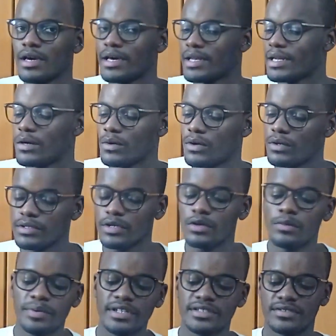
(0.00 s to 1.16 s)
now all the
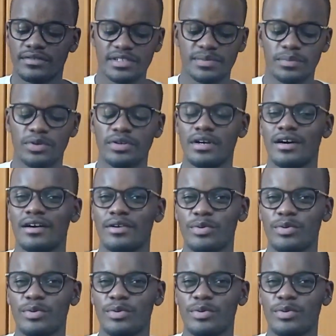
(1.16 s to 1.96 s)
components on this board are